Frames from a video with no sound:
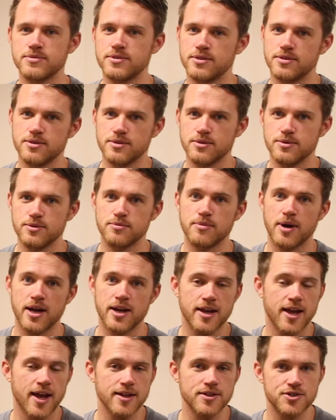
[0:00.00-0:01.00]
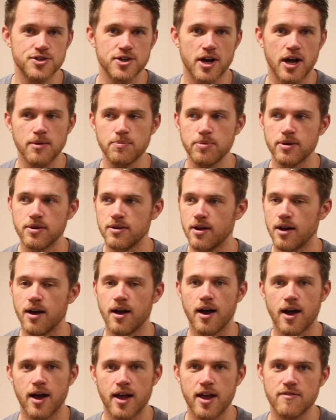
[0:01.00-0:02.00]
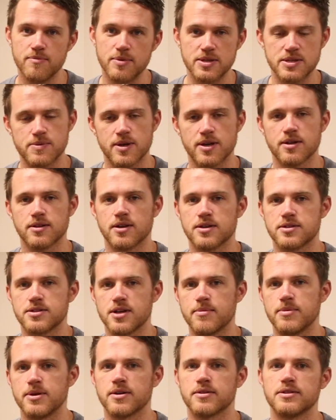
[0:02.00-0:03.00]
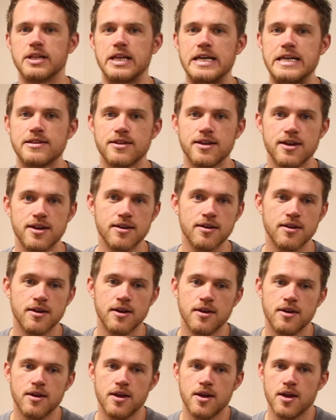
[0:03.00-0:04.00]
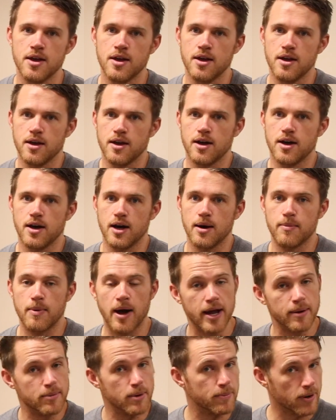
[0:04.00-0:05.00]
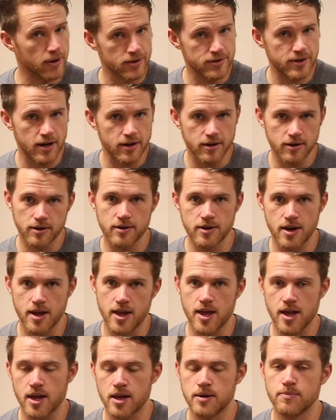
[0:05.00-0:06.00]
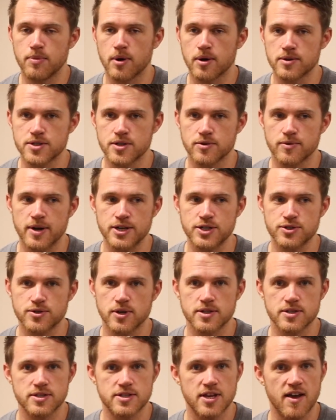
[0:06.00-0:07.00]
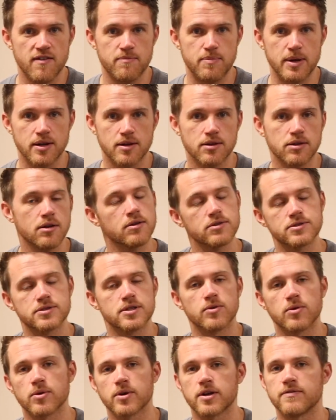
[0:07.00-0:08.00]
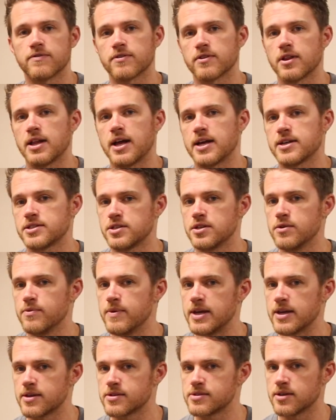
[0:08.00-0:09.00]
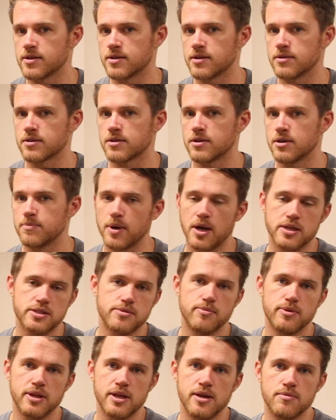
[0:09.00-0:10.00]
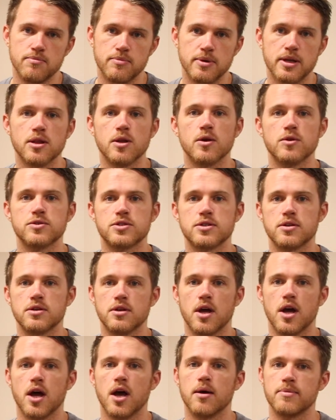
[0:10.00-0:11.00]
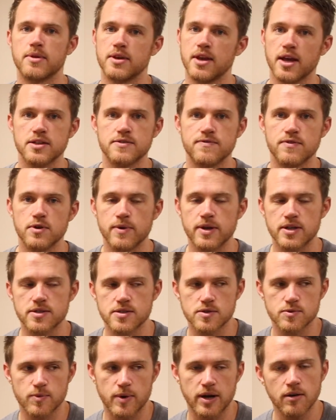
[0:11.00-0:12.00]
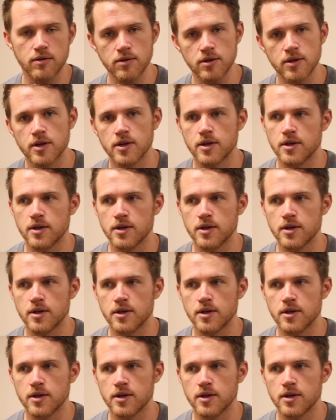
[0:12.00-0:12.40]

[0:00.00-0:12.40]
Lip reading: to Mine and Cat's shop. I have been spending a lot of time here lately. I'm a bartender, and bars and restaurants have been closed in Oregon for the last 2 weeks and could possibly be closed the next few weeks as well.